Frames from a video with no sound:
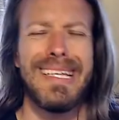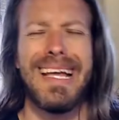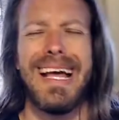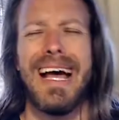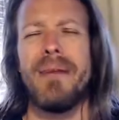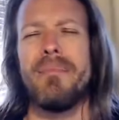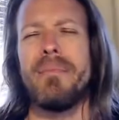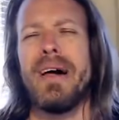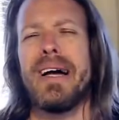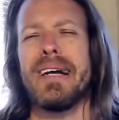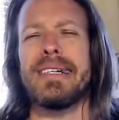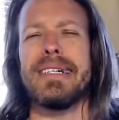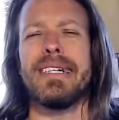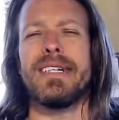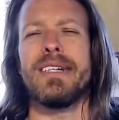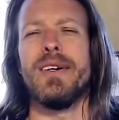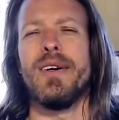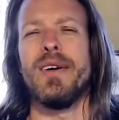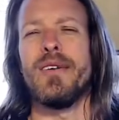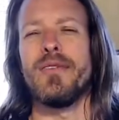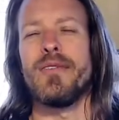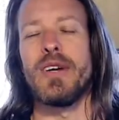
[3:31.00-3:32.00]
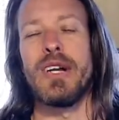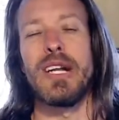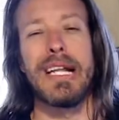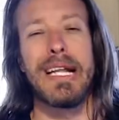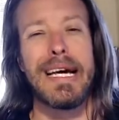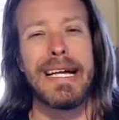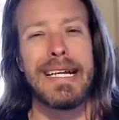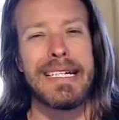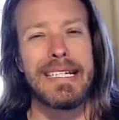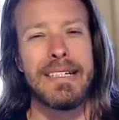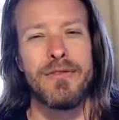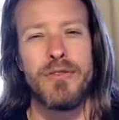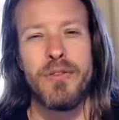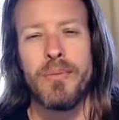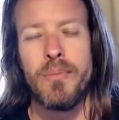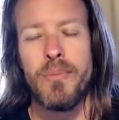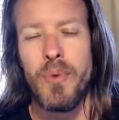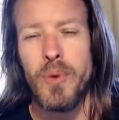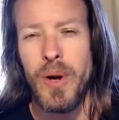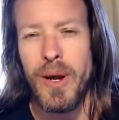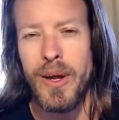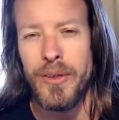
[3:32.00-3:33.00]
I'm not going to go over a lot of different
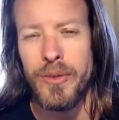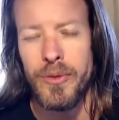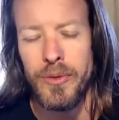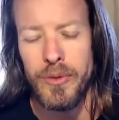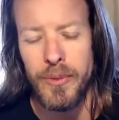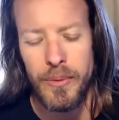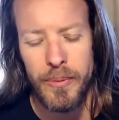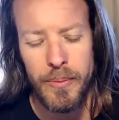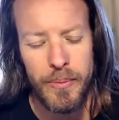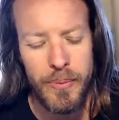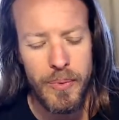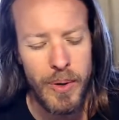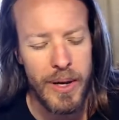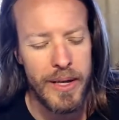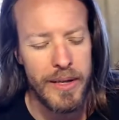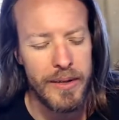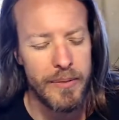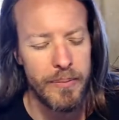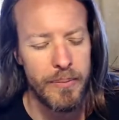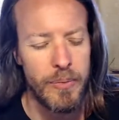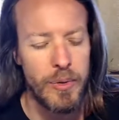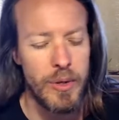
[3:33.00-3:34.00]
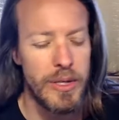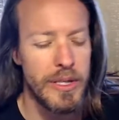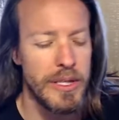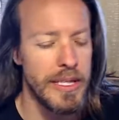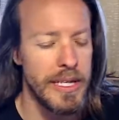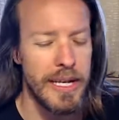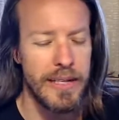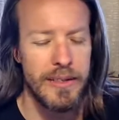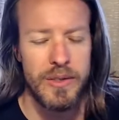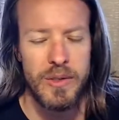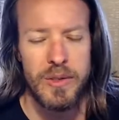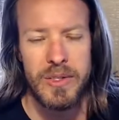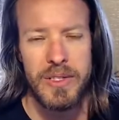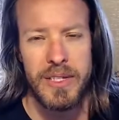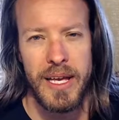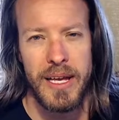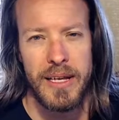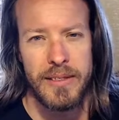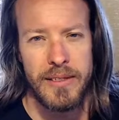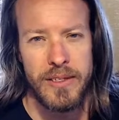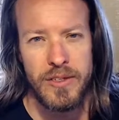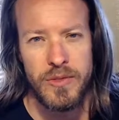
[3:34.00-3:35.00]
breath, breath, breathing
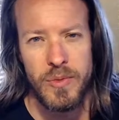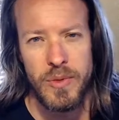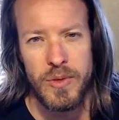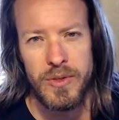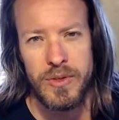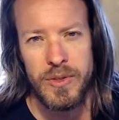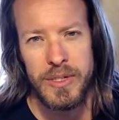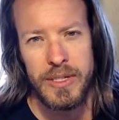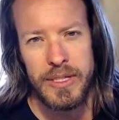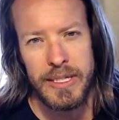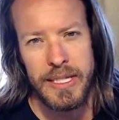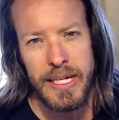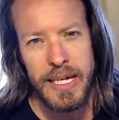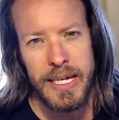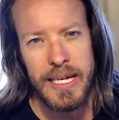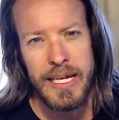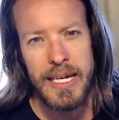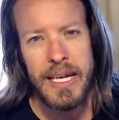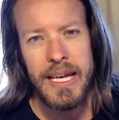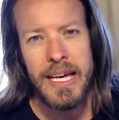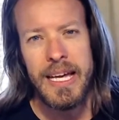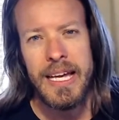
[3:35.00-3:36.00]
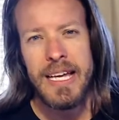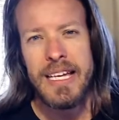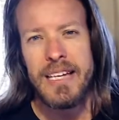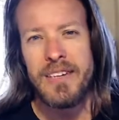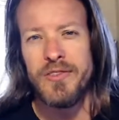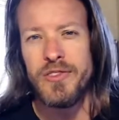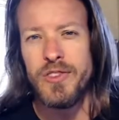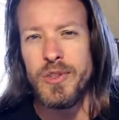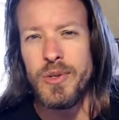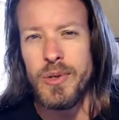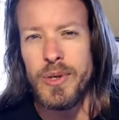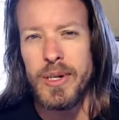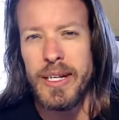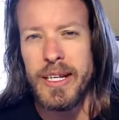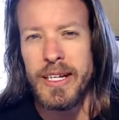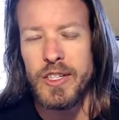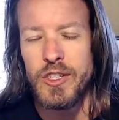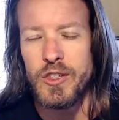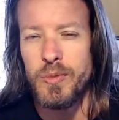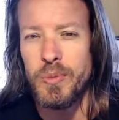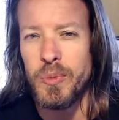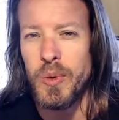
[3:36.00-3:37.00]
exercises with you today. If you want to
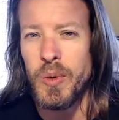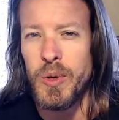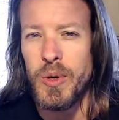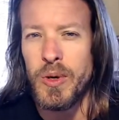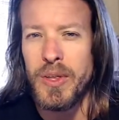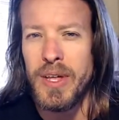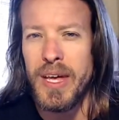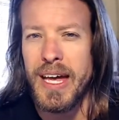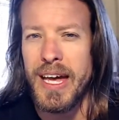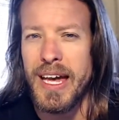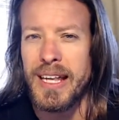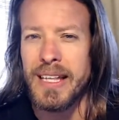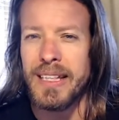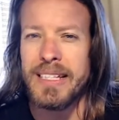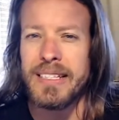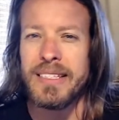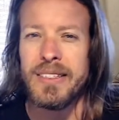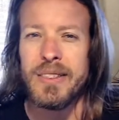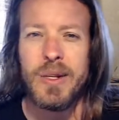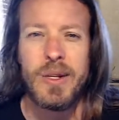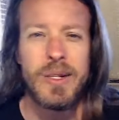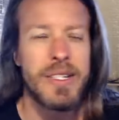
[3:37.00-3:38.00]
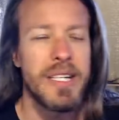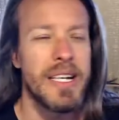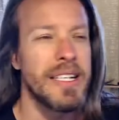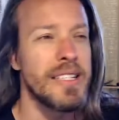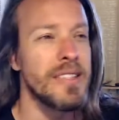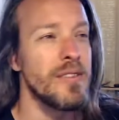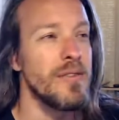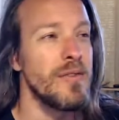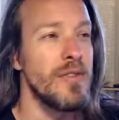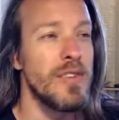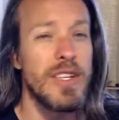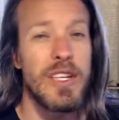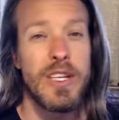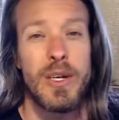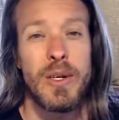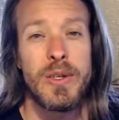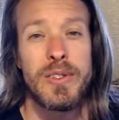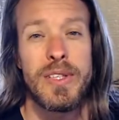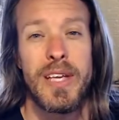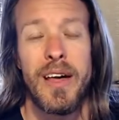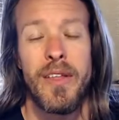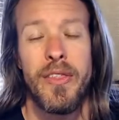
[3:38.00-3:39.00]
explore that, listen, there are tons of
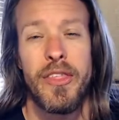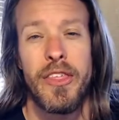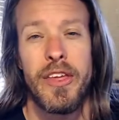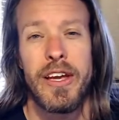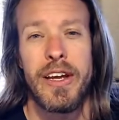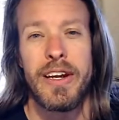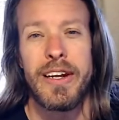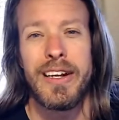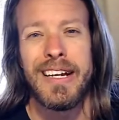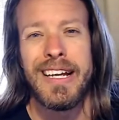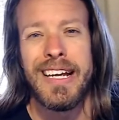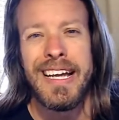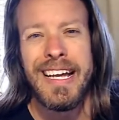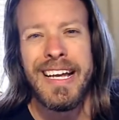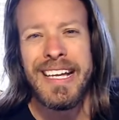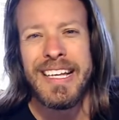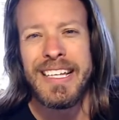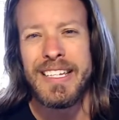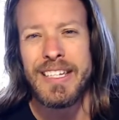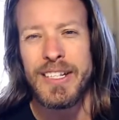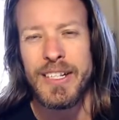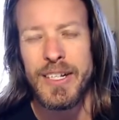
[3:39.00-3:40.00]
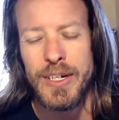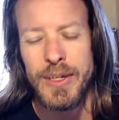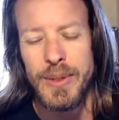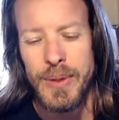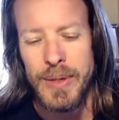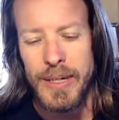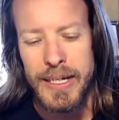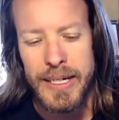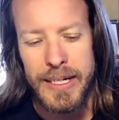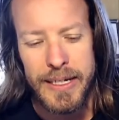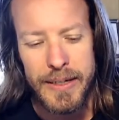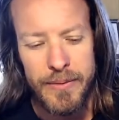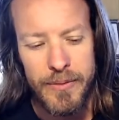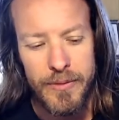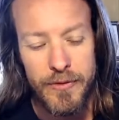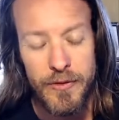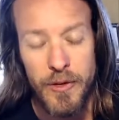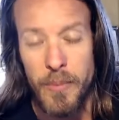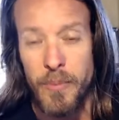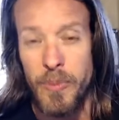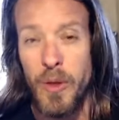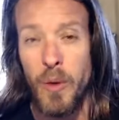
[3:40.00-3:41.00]
videos out there, you know, uh,
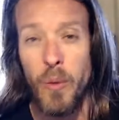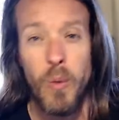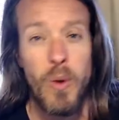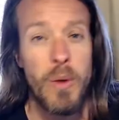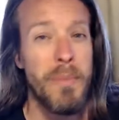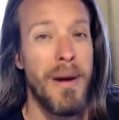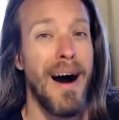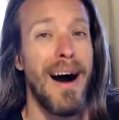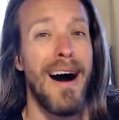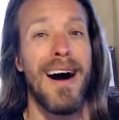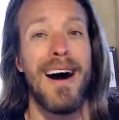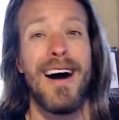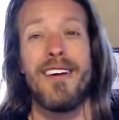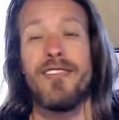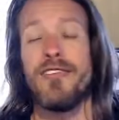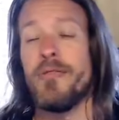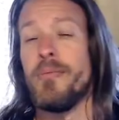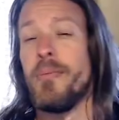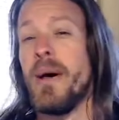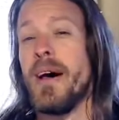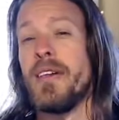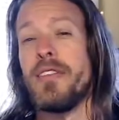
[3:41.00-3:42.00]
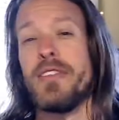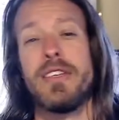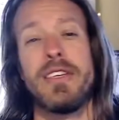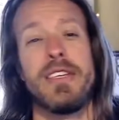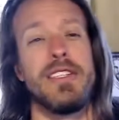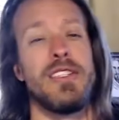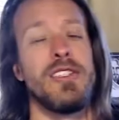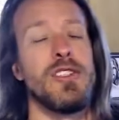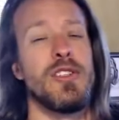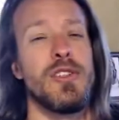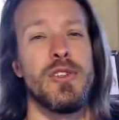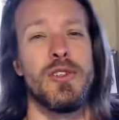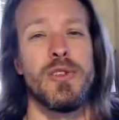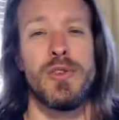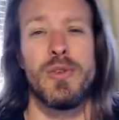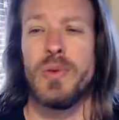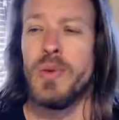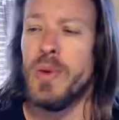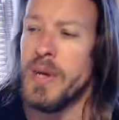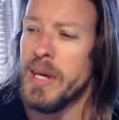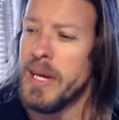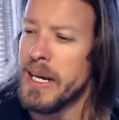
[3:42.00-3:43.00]
from the Wim Hof method to